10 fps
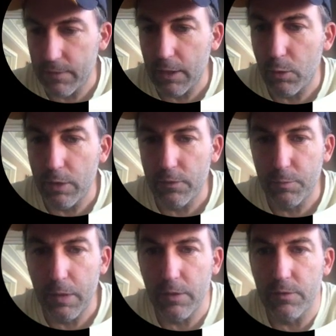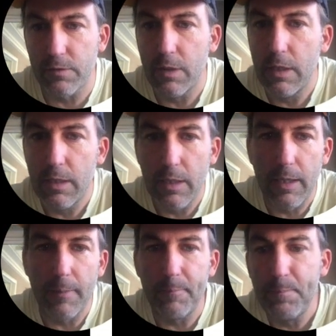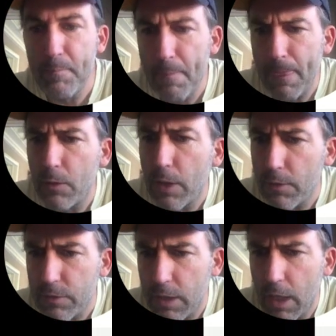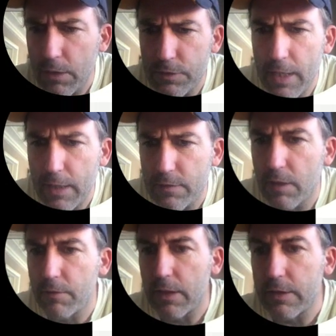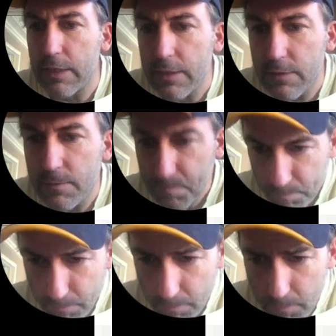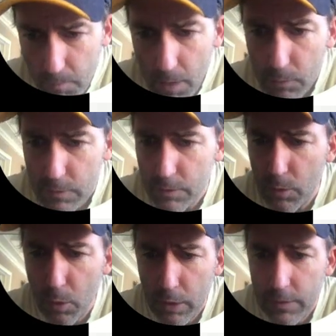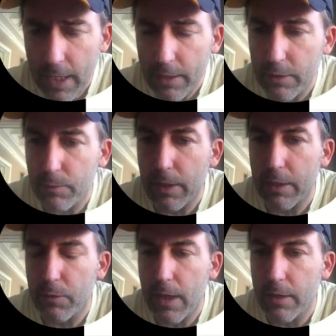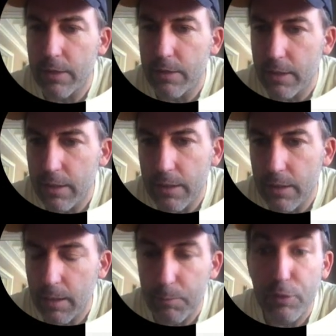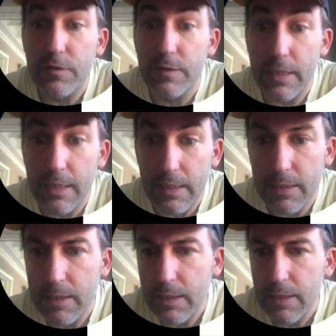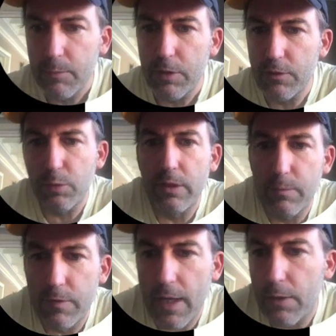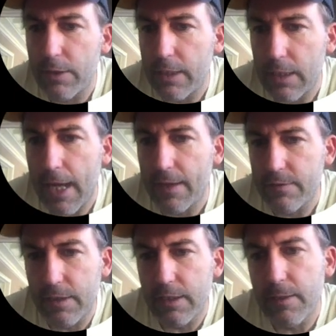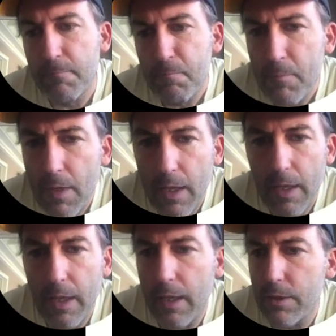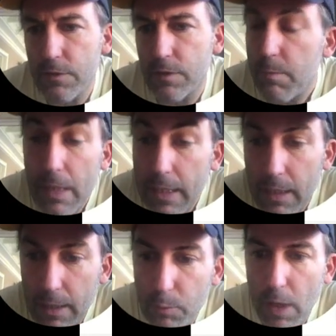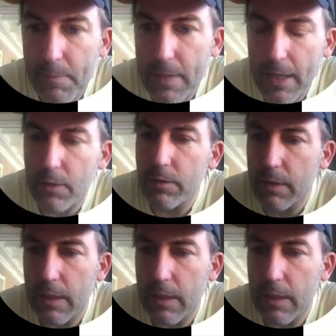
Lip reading: like oil spills. When I was in college, the Exxon Valdez was an oil tanker that ran aground in pristine Prince William Sound in Alaska, and just immediately wiped out